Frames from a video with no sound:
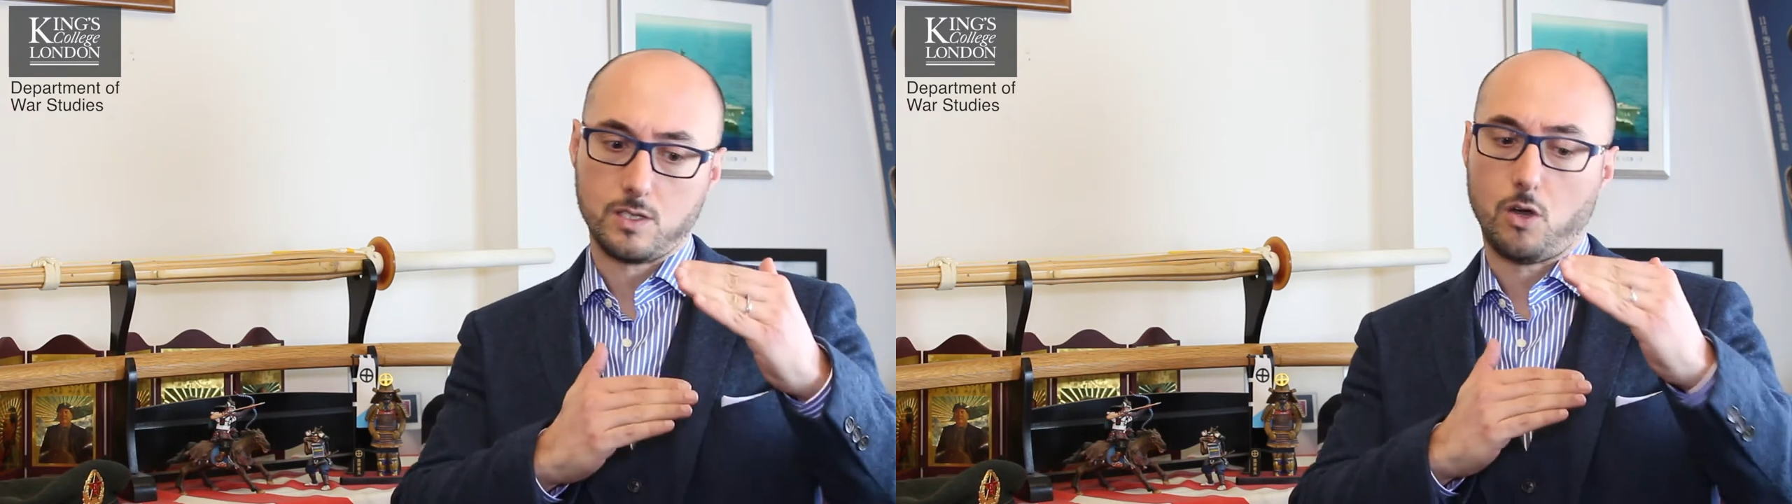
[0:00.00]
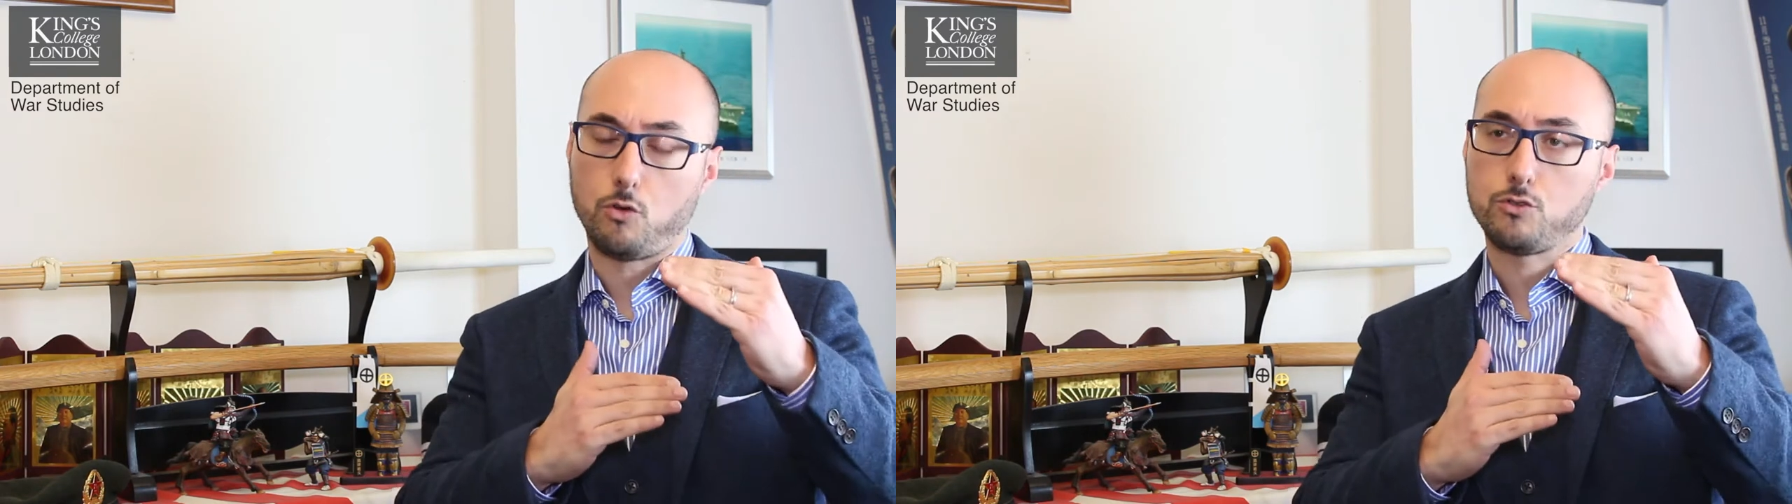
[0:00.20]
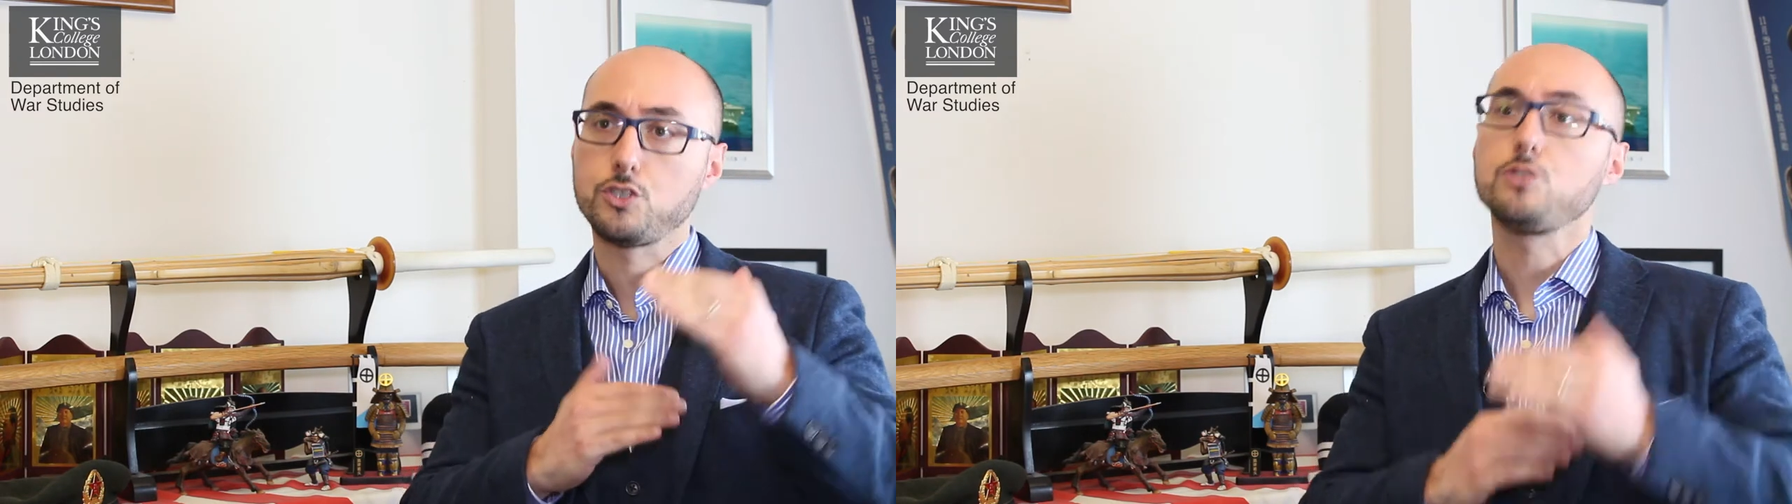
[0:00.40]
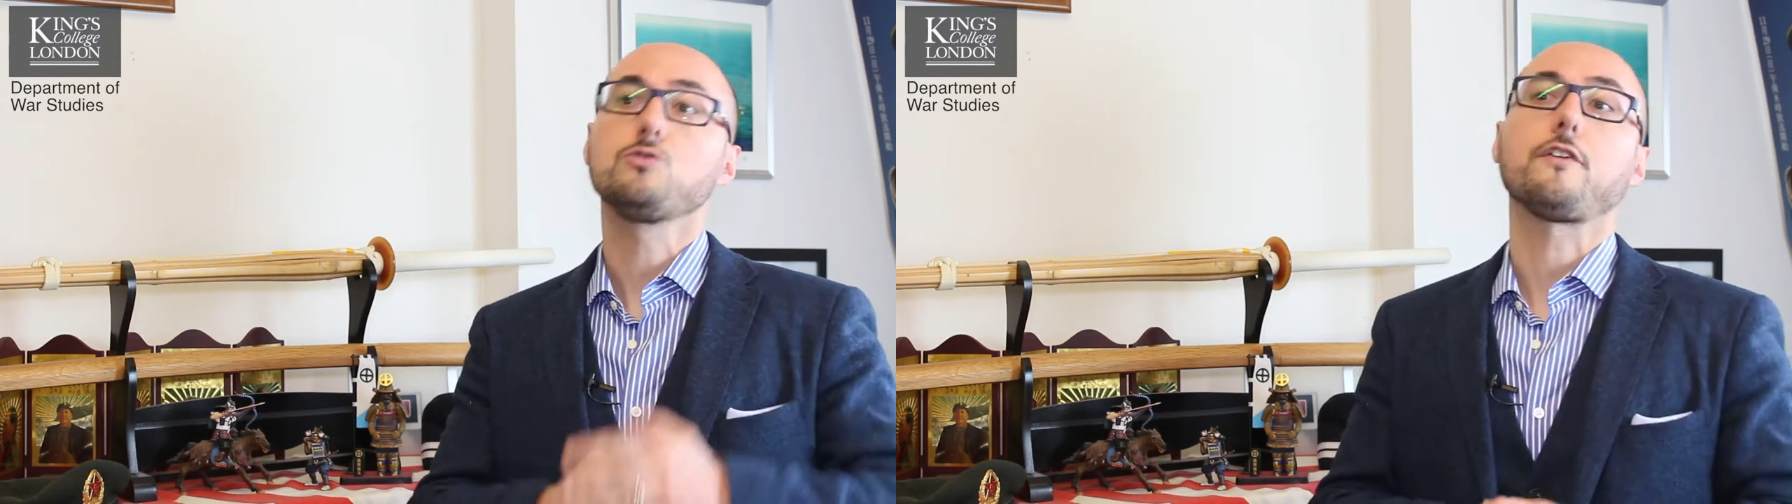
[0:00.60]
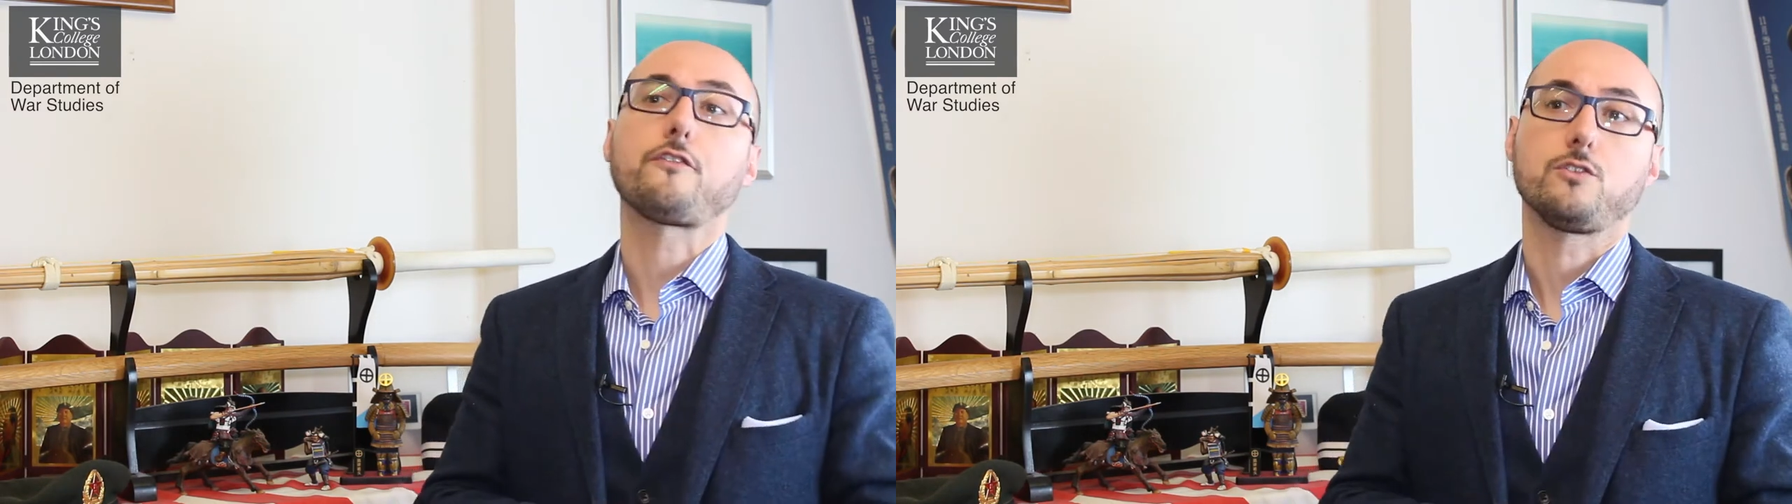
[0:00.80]
on two
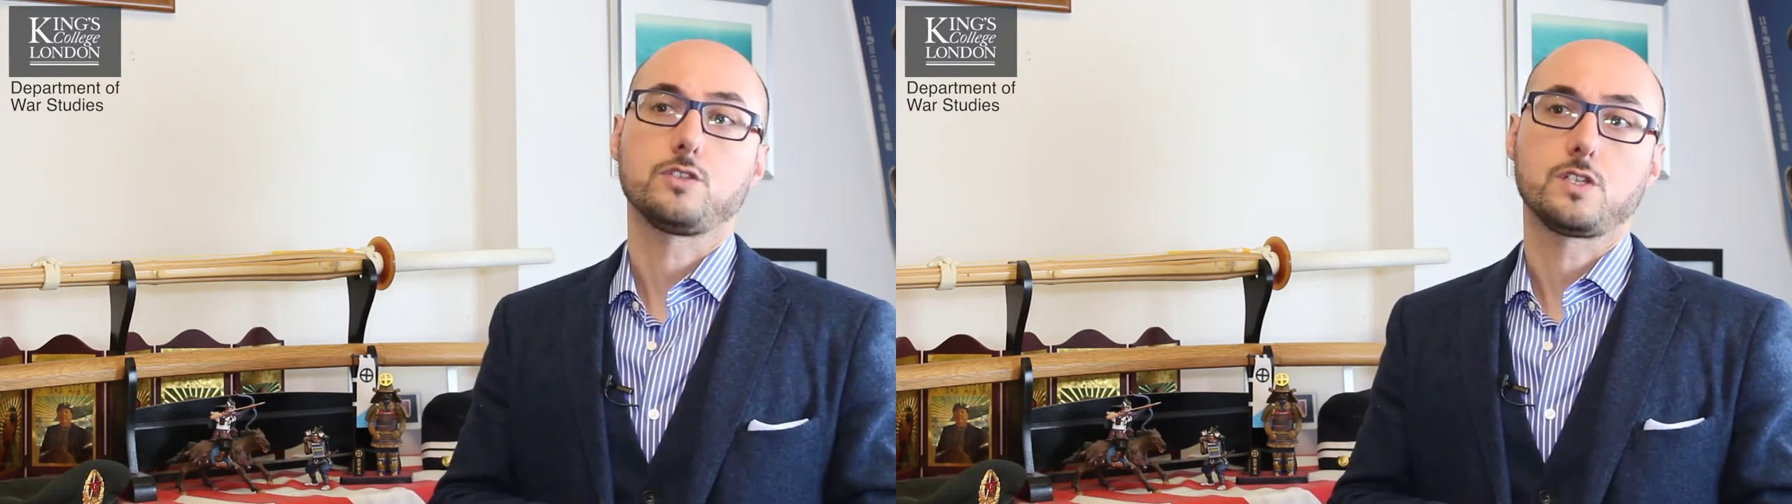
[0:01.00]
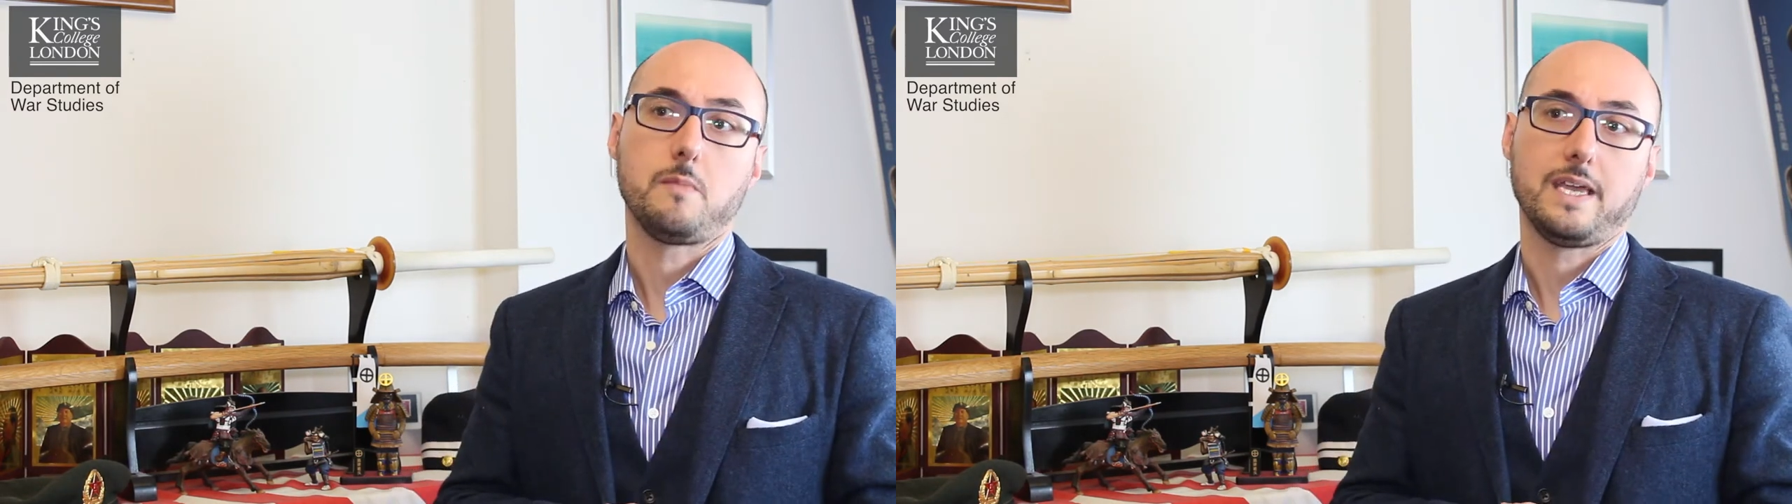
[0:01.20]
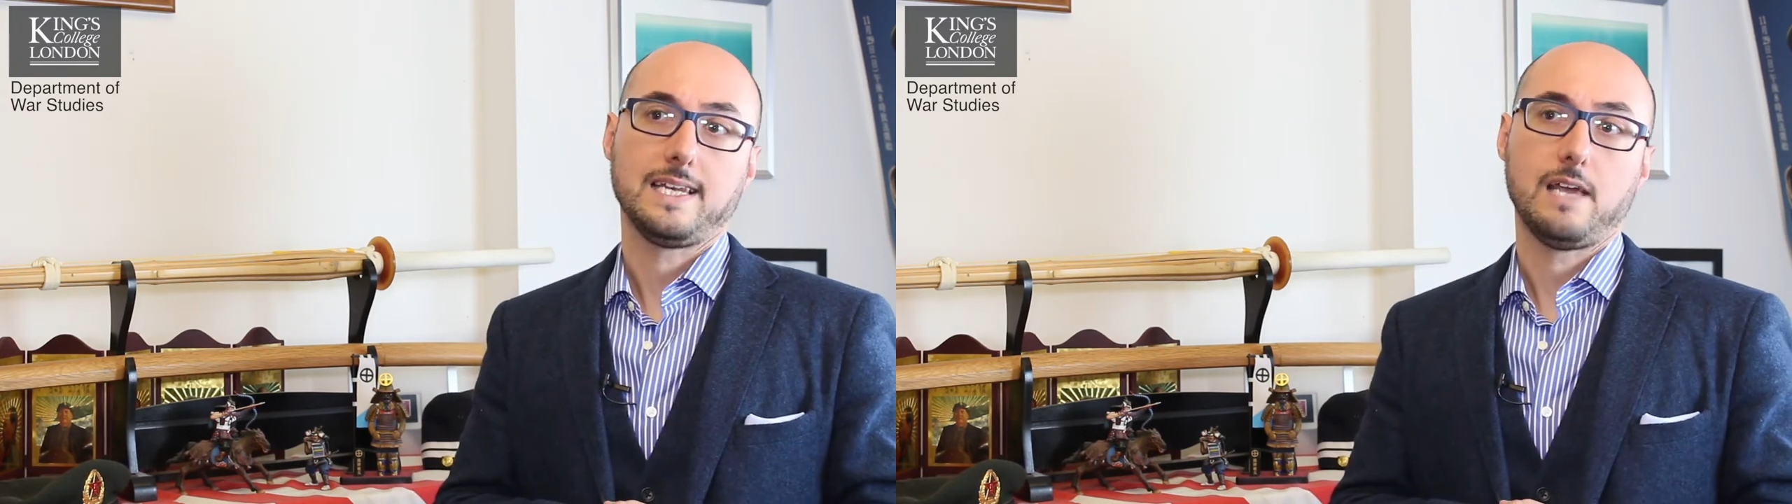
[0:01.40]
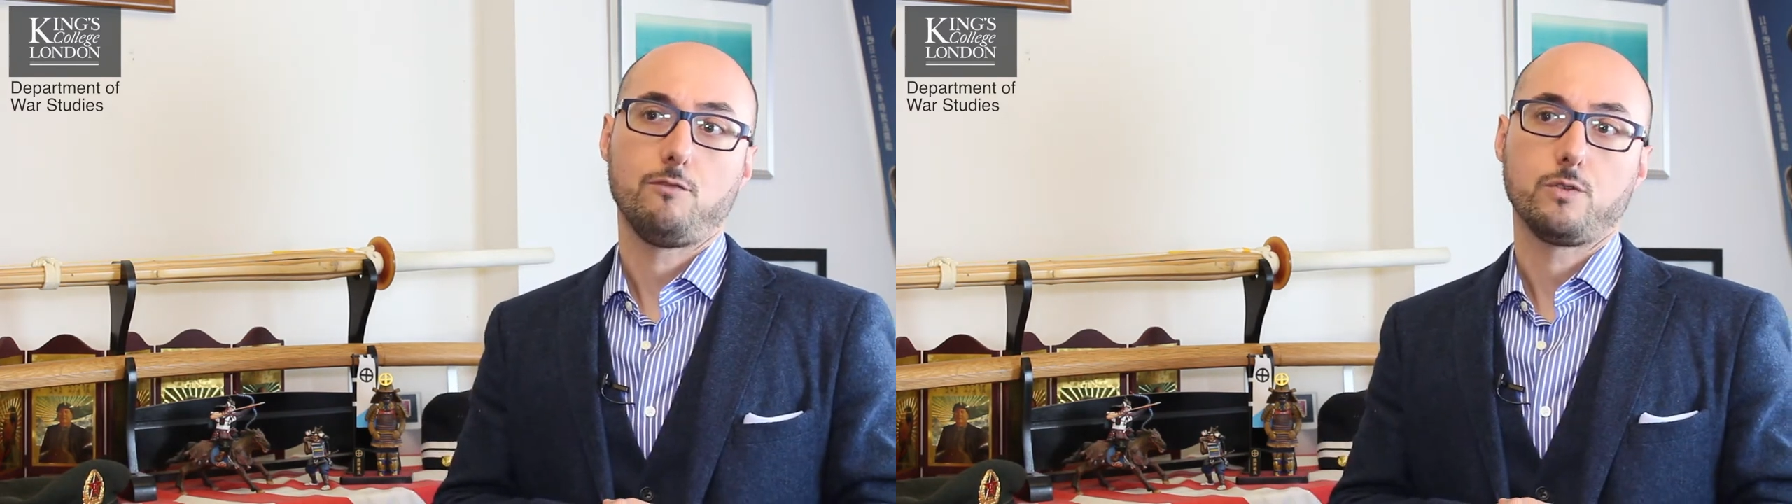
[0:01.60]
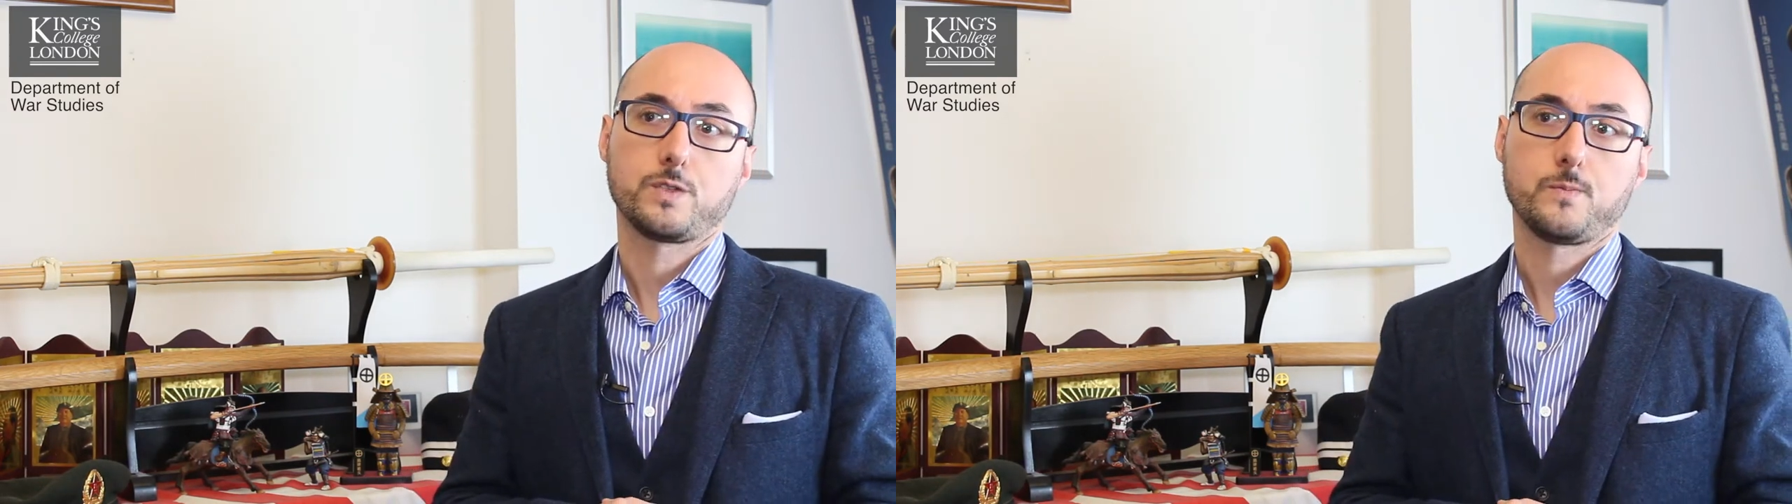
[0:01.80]
different main
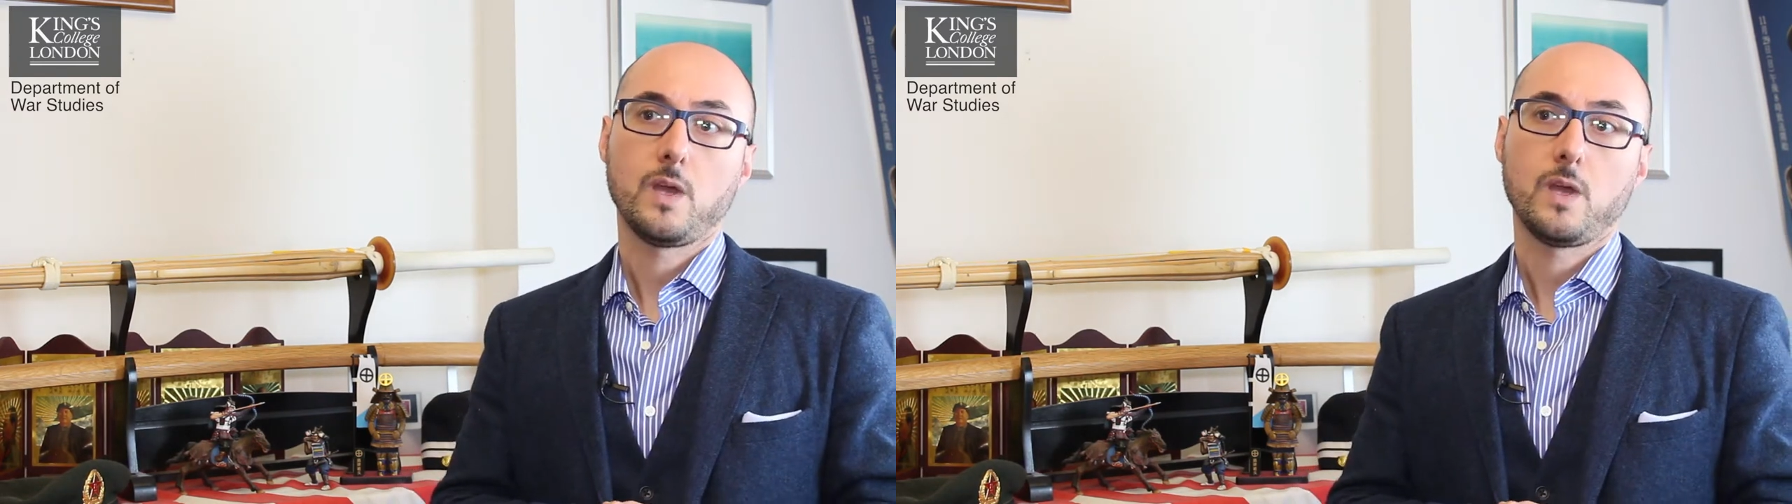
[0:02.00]
levels.